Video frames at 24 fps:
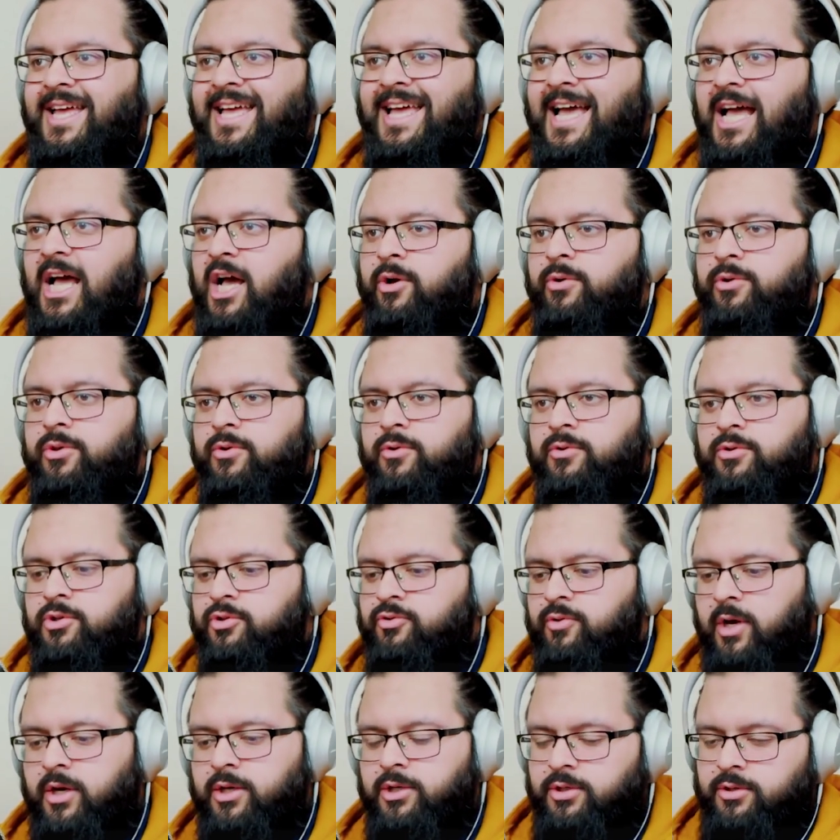how you
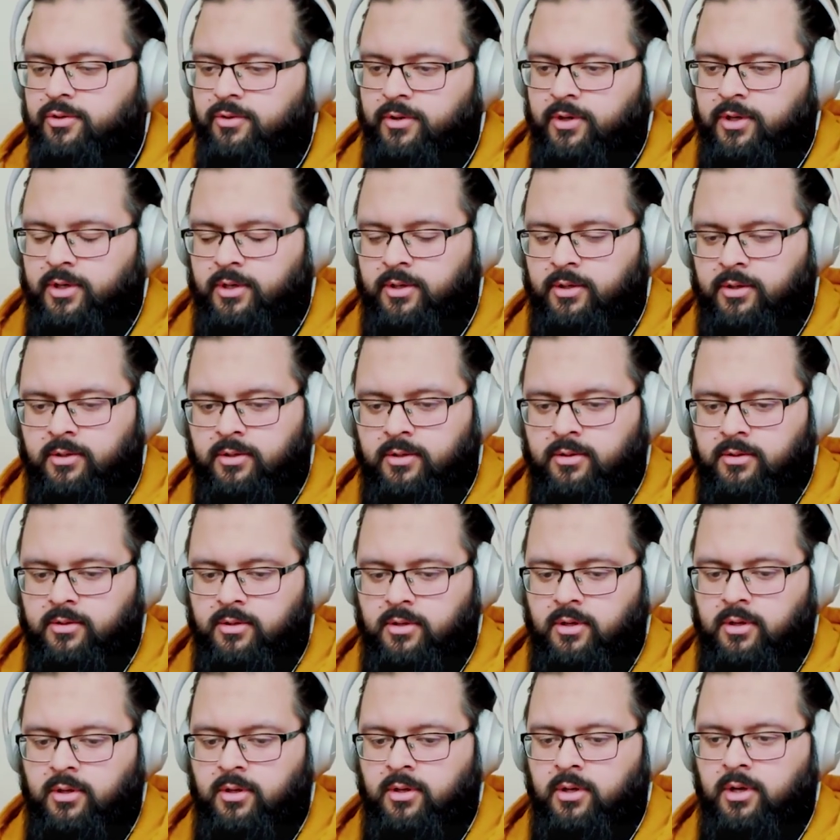structure
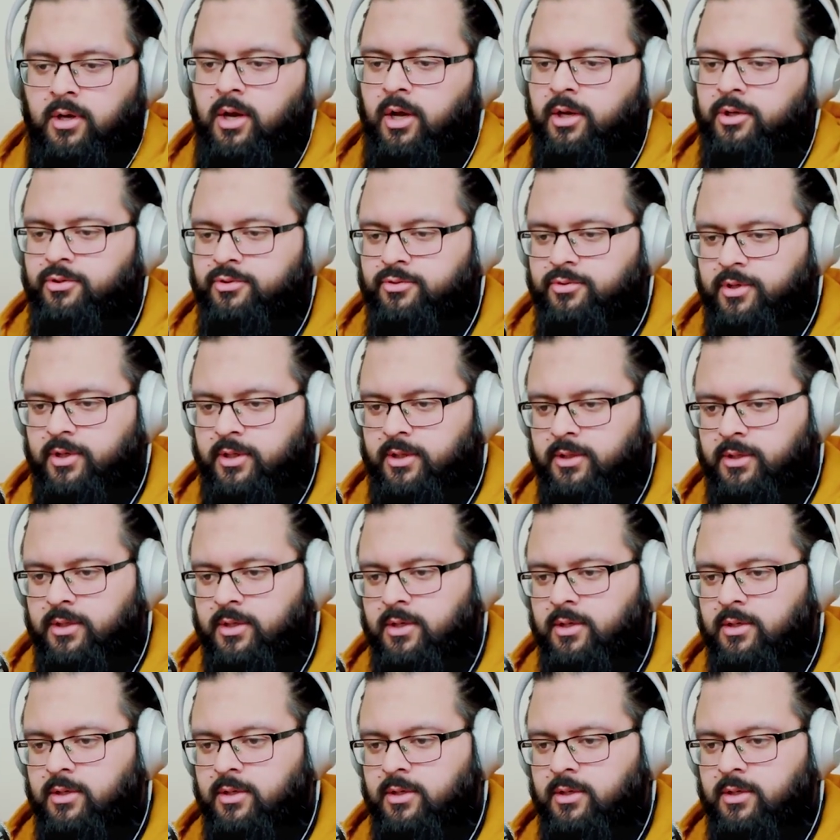a country,